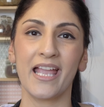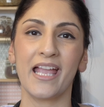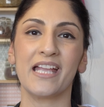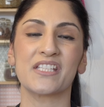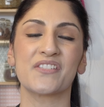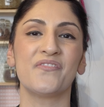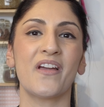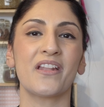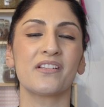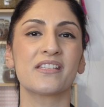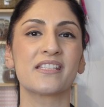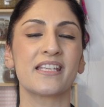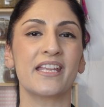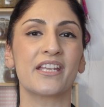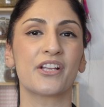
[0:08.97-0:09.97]
It's fennel
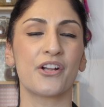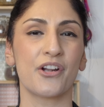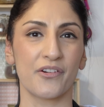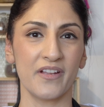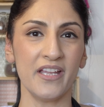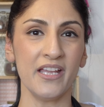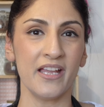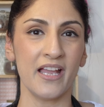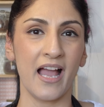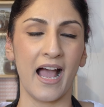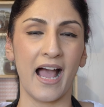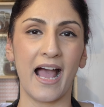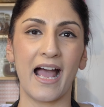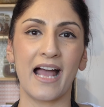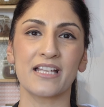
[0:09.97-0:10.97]
seed curry,
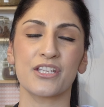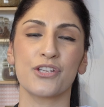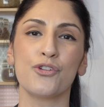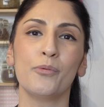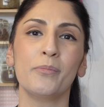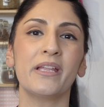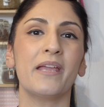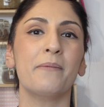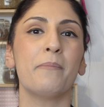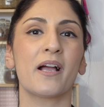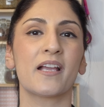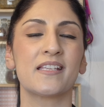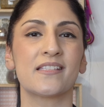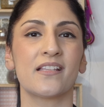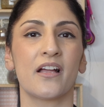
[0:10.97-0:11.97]
and normally in
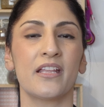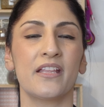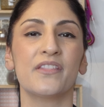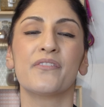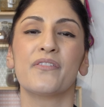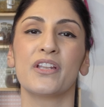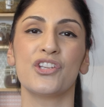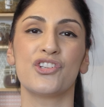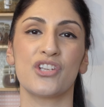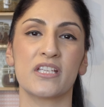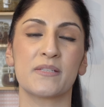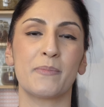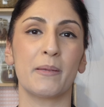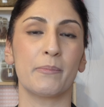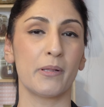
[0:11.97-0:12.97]
Pakistan in the
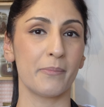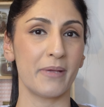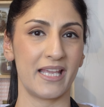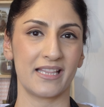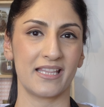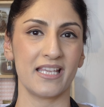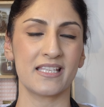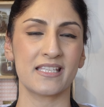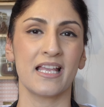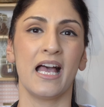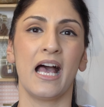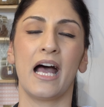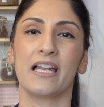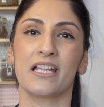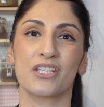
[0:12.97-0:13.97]
villages people make this
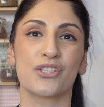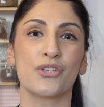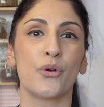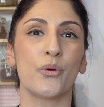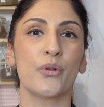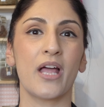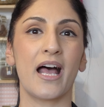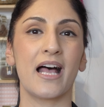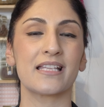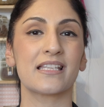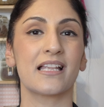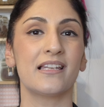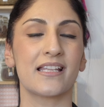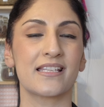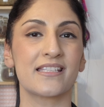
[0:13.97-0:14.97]
and it's known as
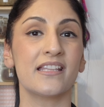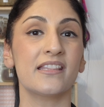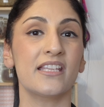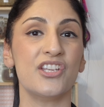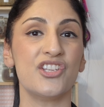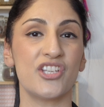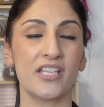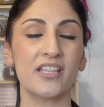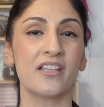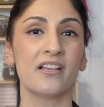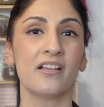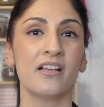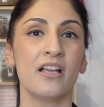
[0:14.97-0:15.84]
lasan di Chhit.